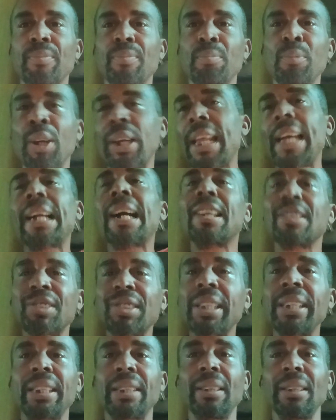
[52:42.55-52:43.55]
But like I
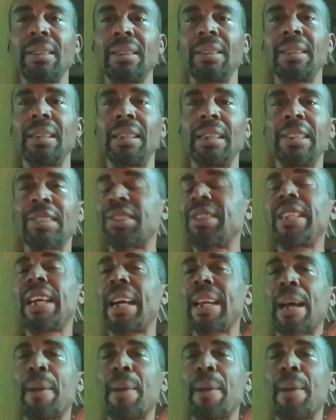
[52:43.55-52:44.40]
said, it's not